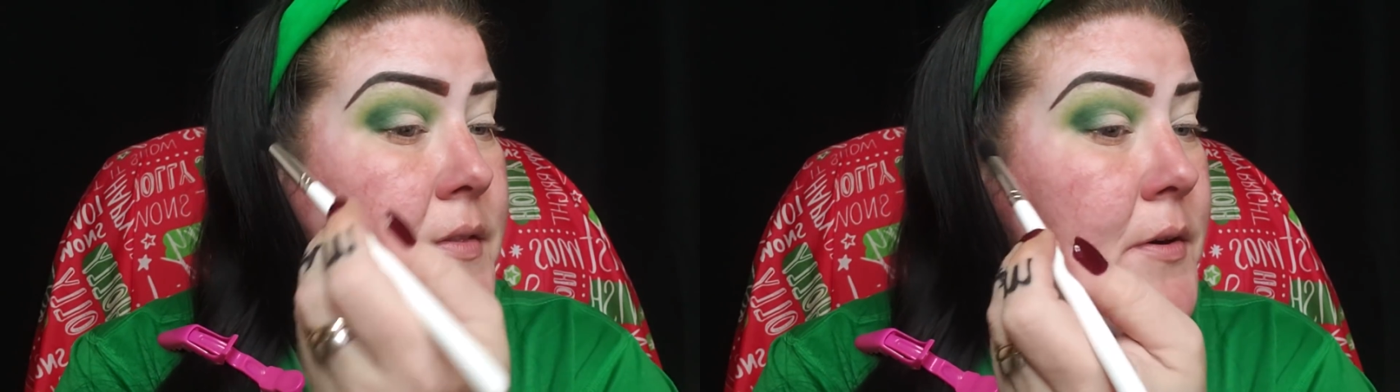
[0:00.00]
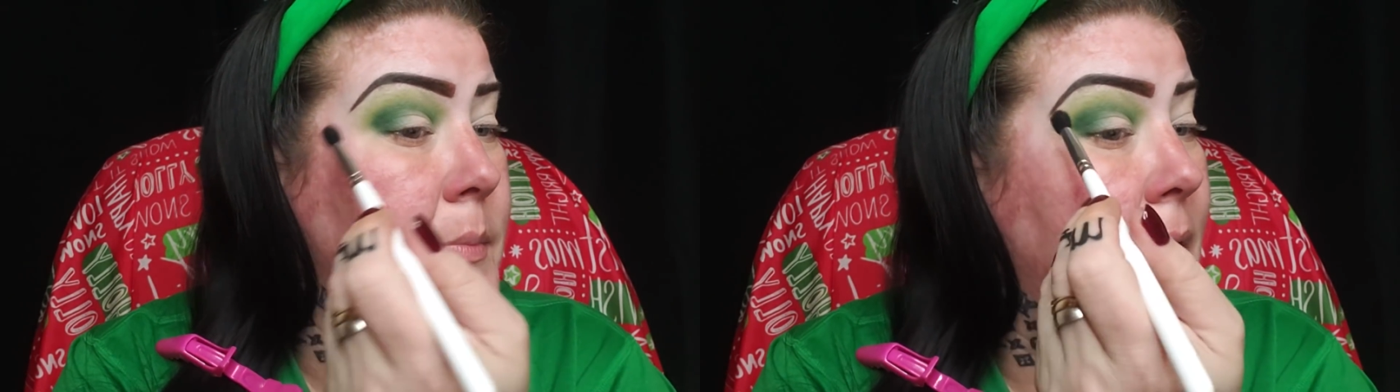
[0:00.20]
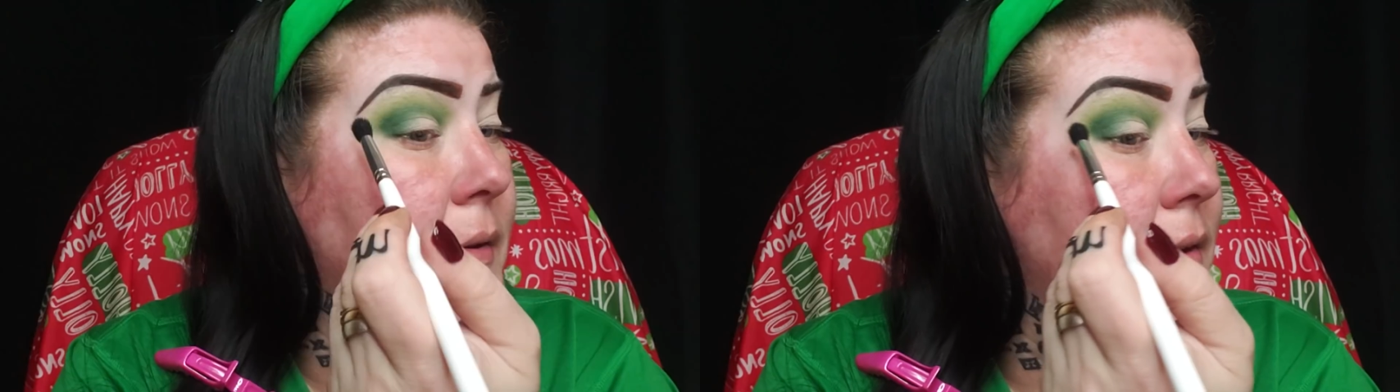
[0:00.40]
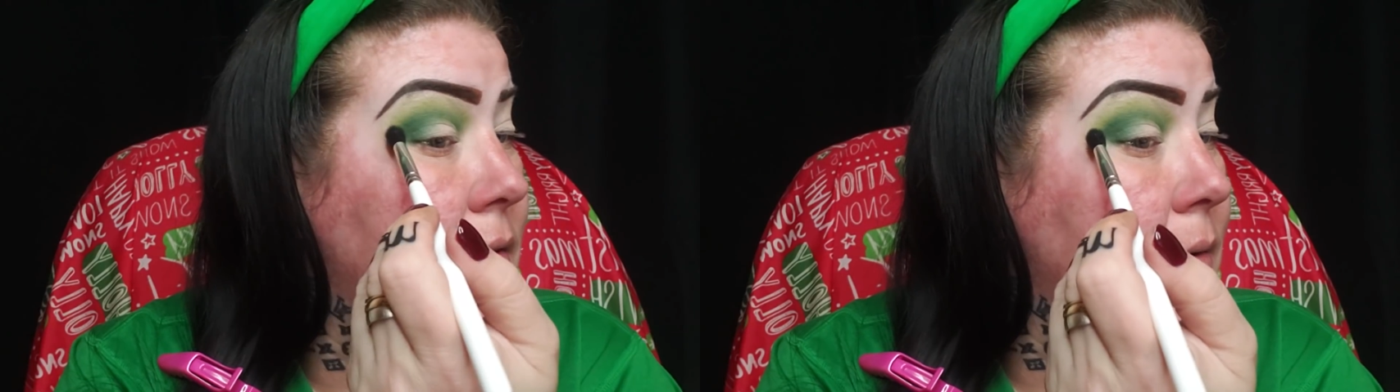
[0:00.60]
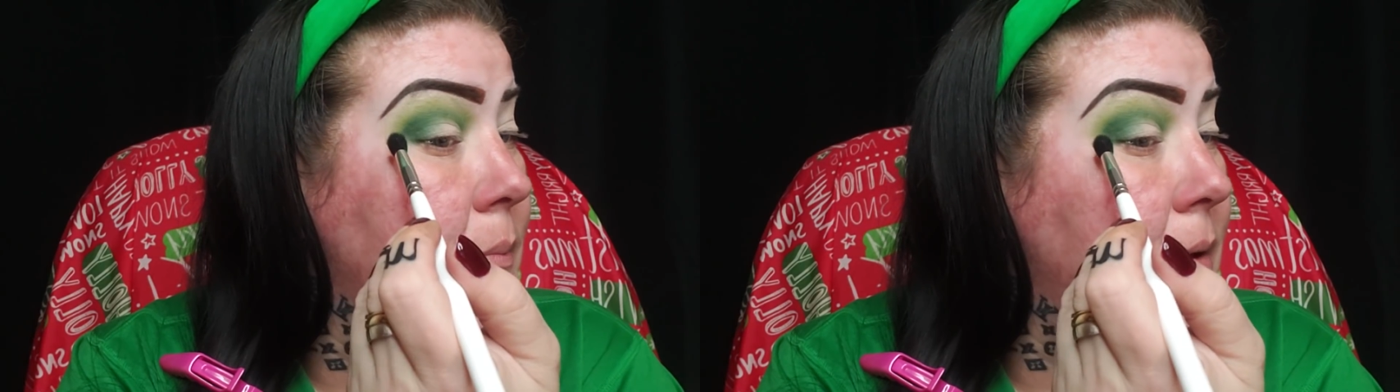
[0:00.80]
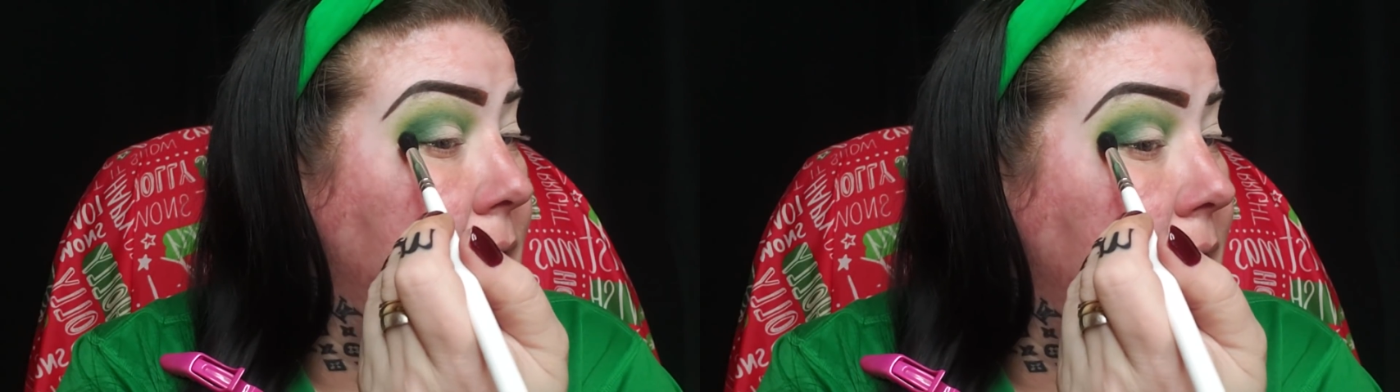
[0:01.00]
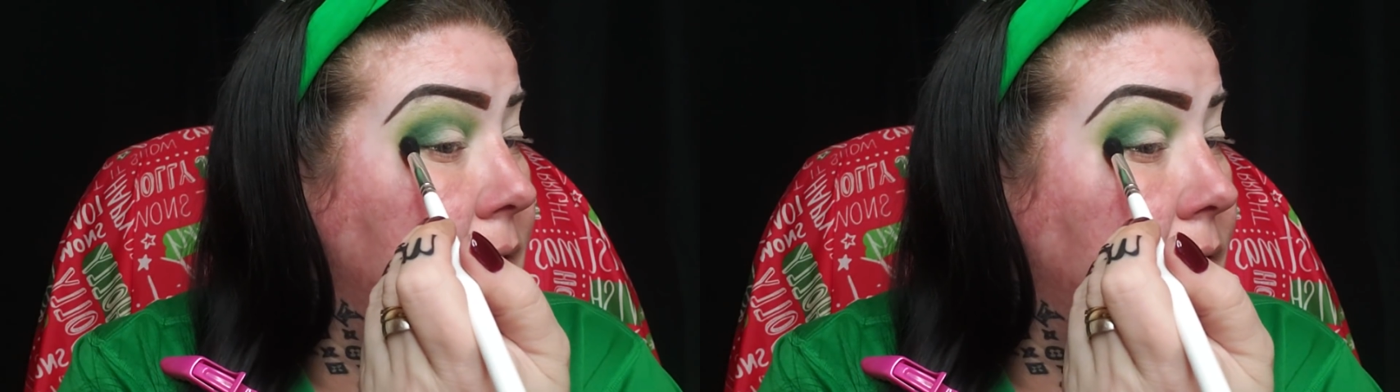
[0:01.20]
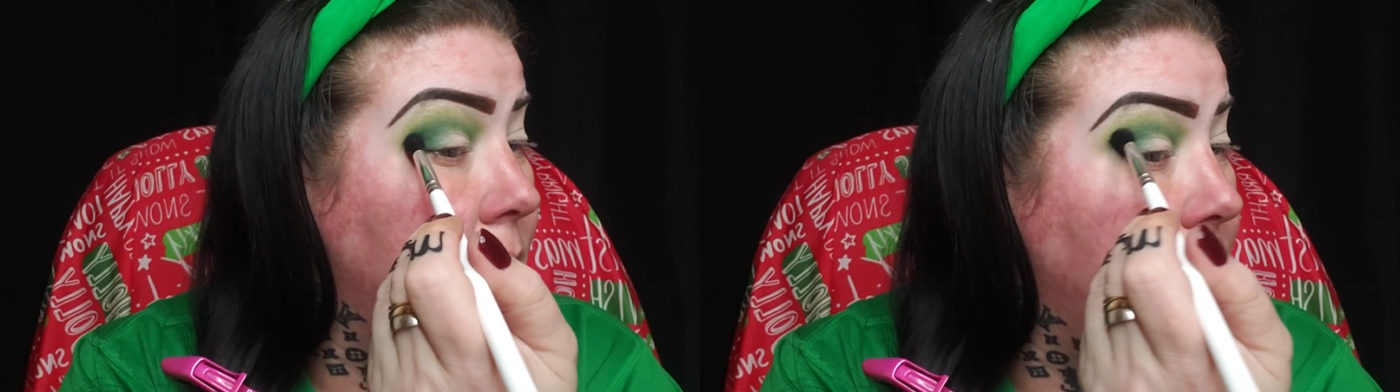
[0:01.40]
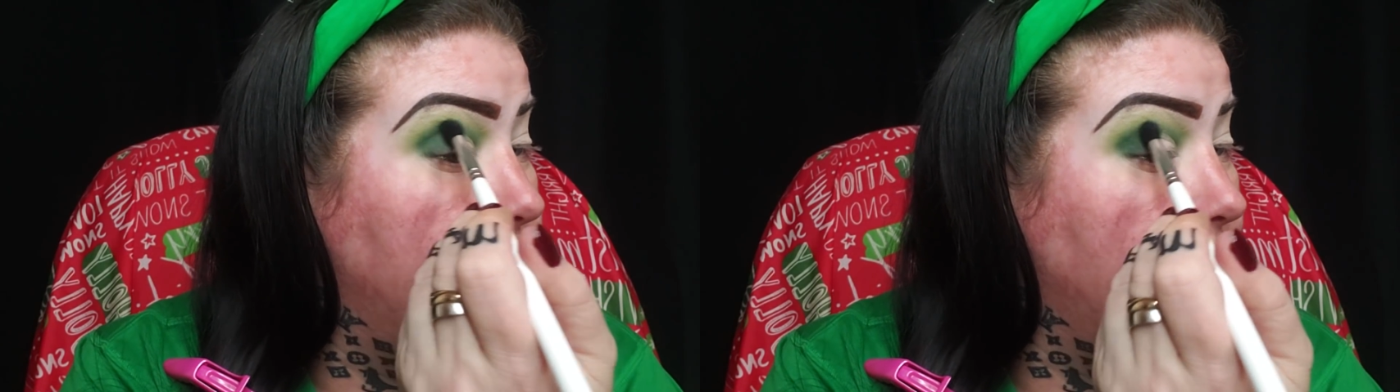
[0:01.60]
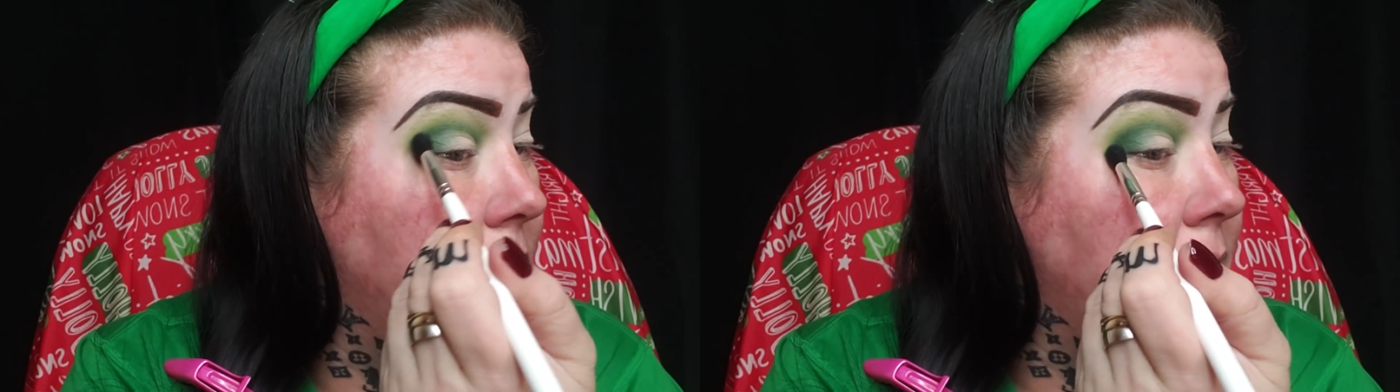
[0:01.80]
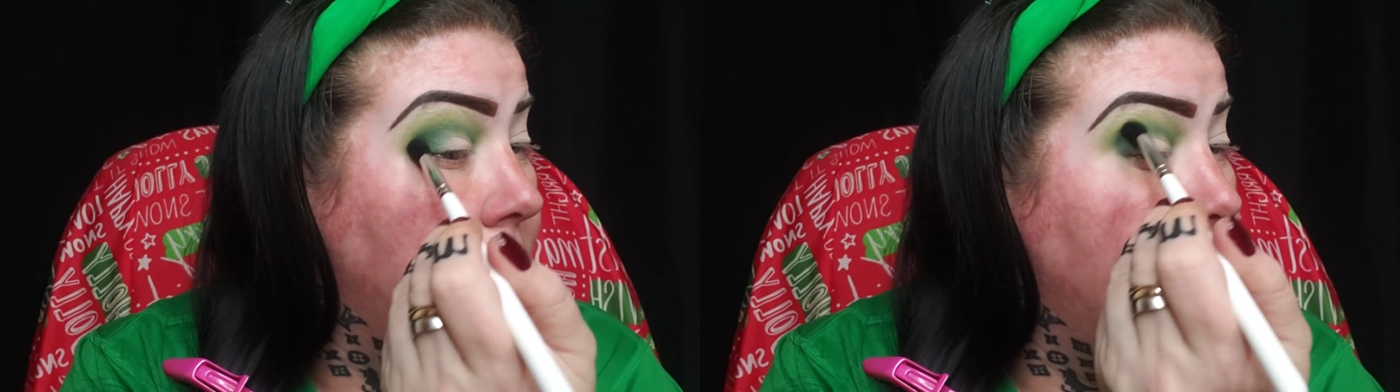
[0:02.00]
and their spouses are buried. It's crazy.